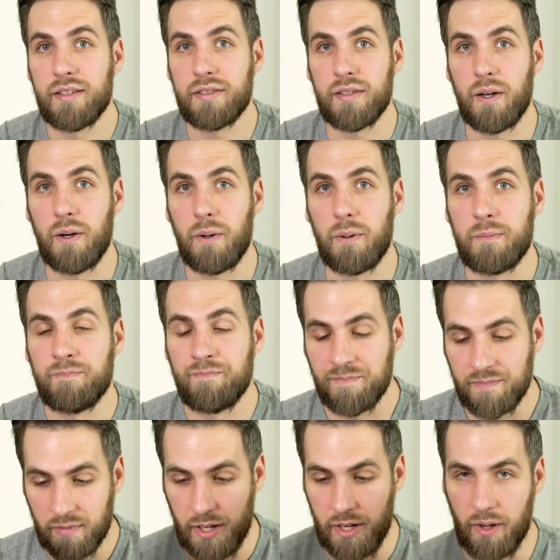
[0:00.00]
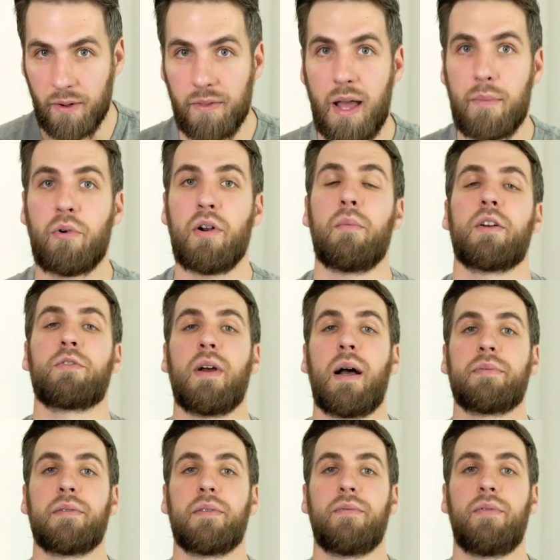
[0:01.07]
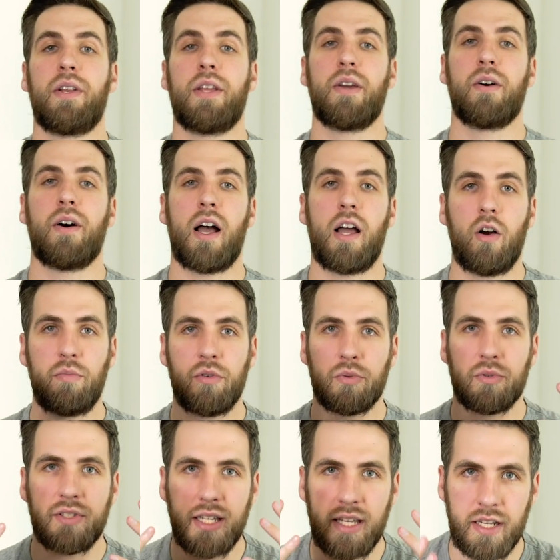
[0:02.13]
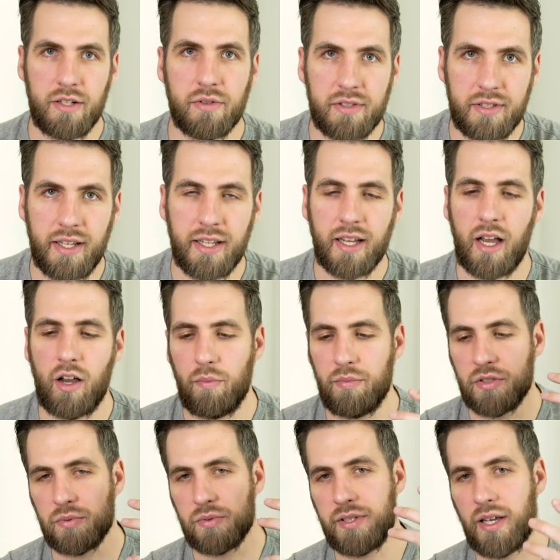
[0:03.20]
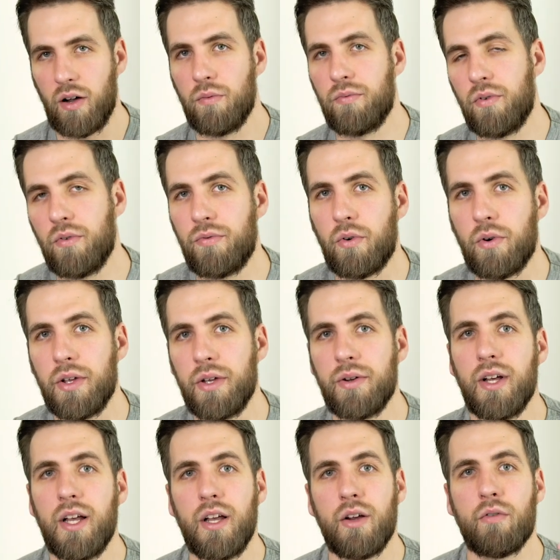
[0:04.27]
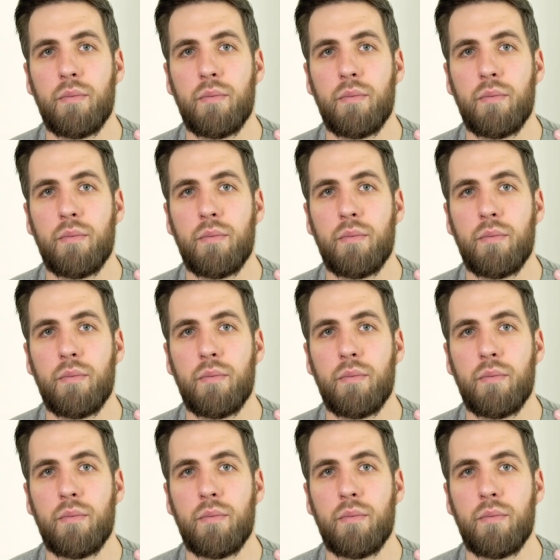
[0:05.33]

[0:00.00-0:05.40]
So, you know, that pretty much wraps up the video. I hope this was interesting. I hope this was helpful for you.